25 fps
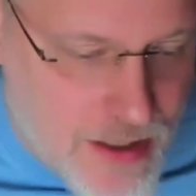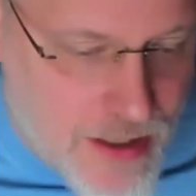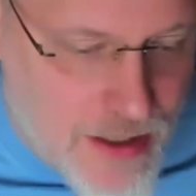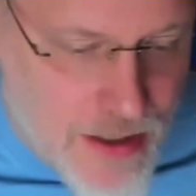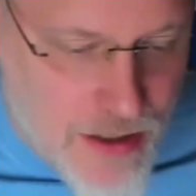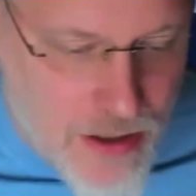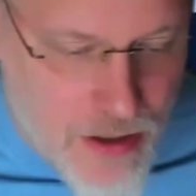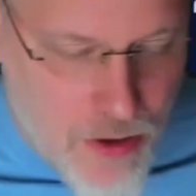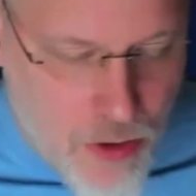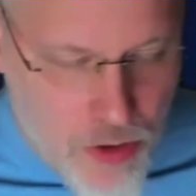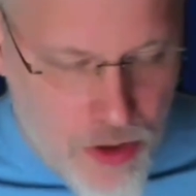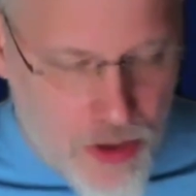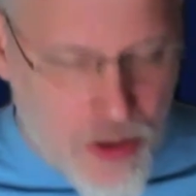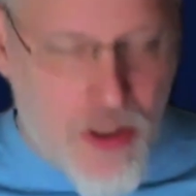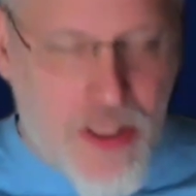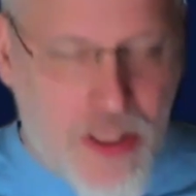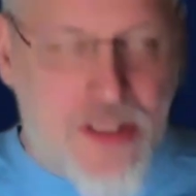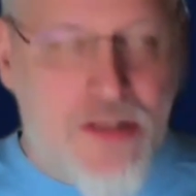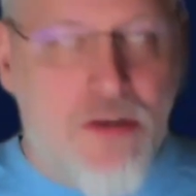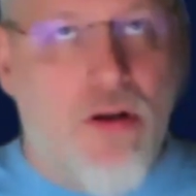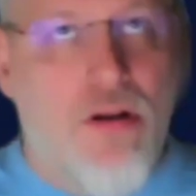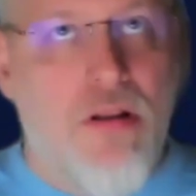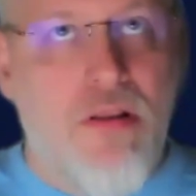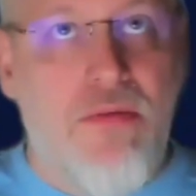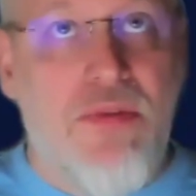or let's
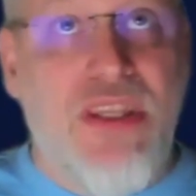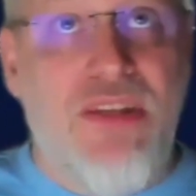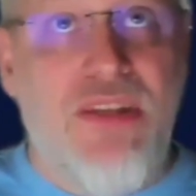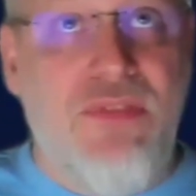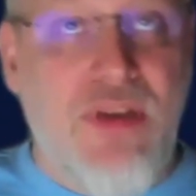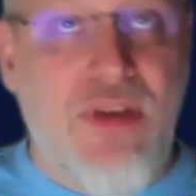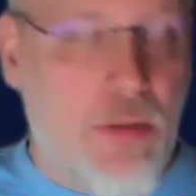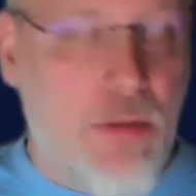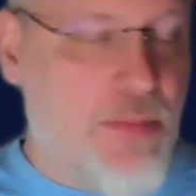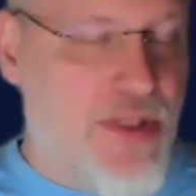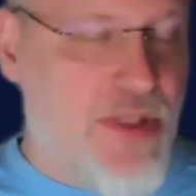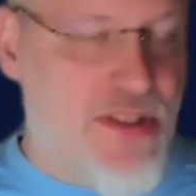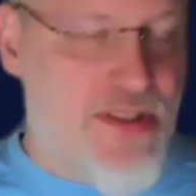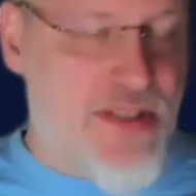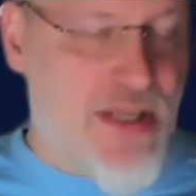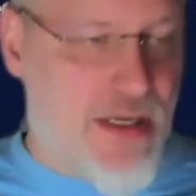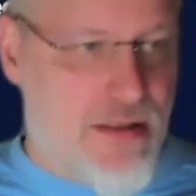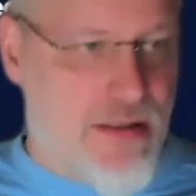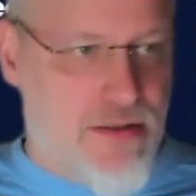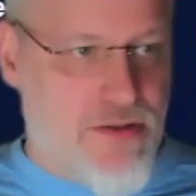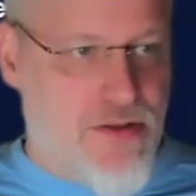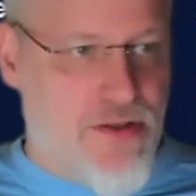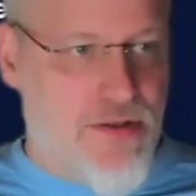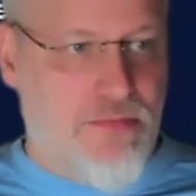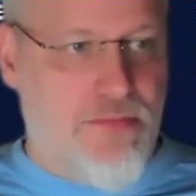call them development
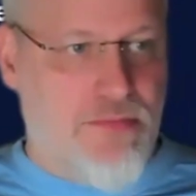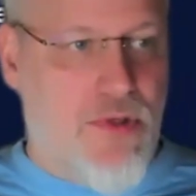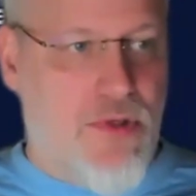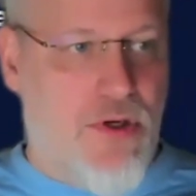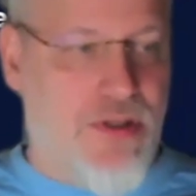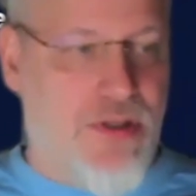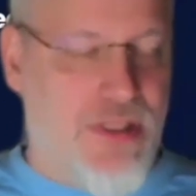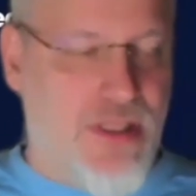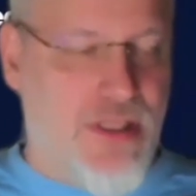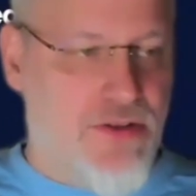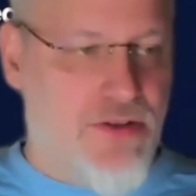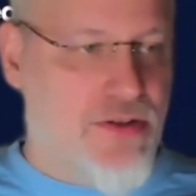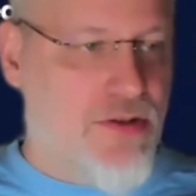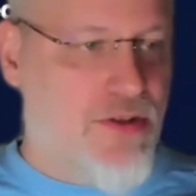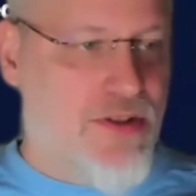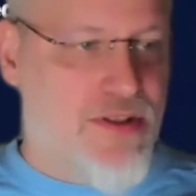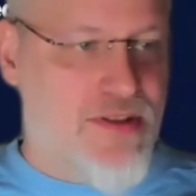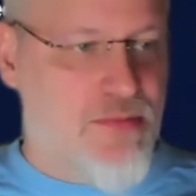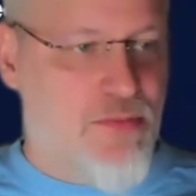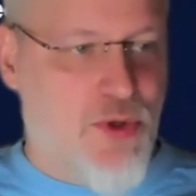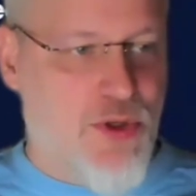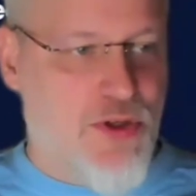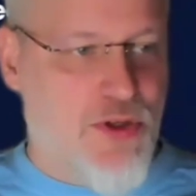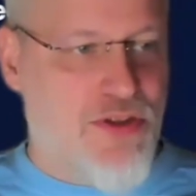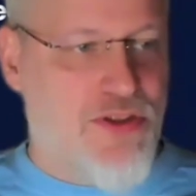cycles. Okay, so
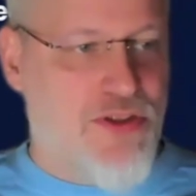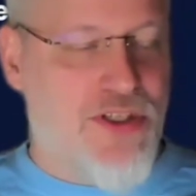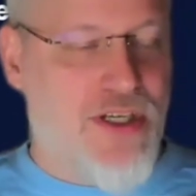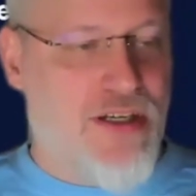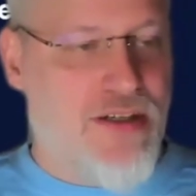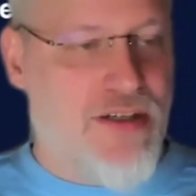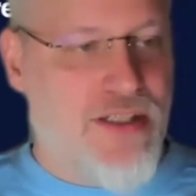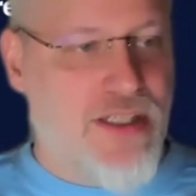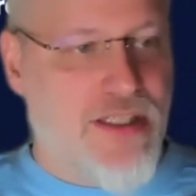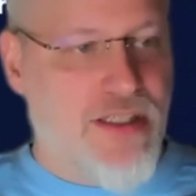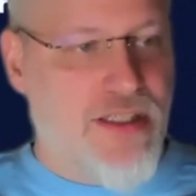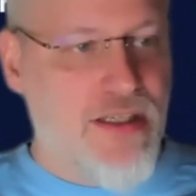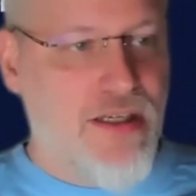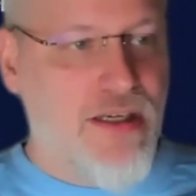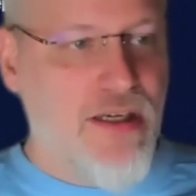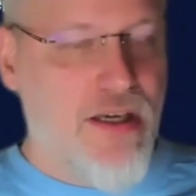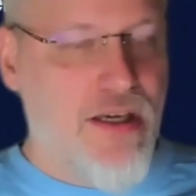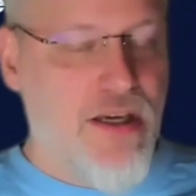it's more generic.